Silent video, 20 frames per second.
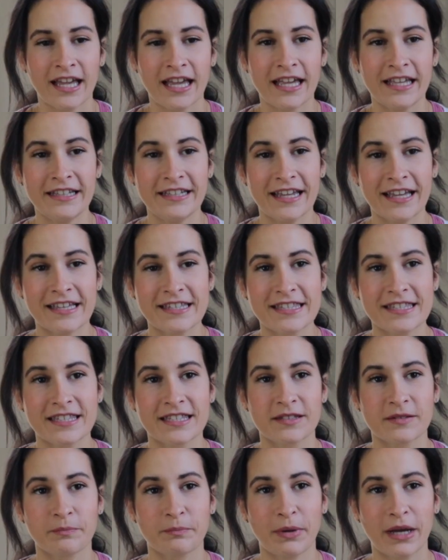And
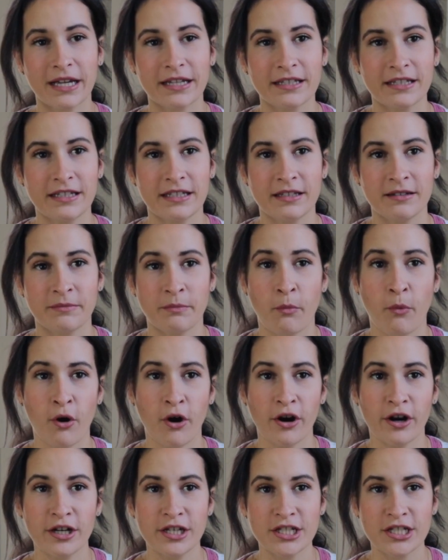yes, back in
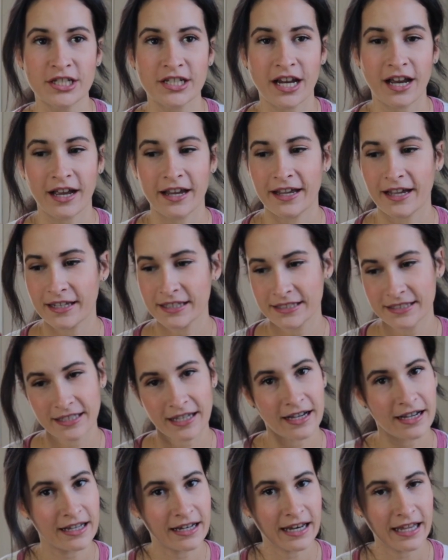March I got
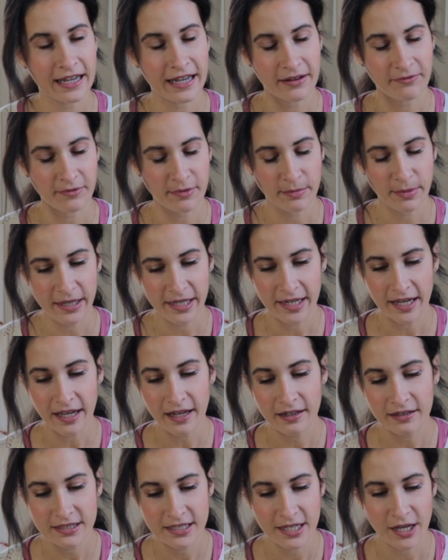stuck like everybody
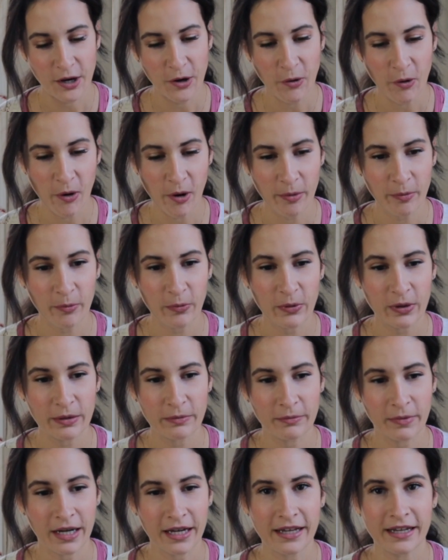else at home
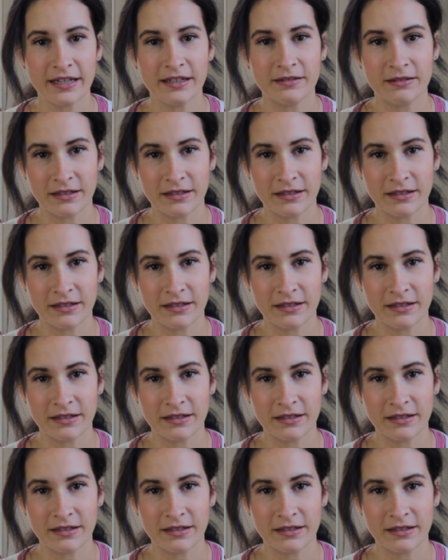with my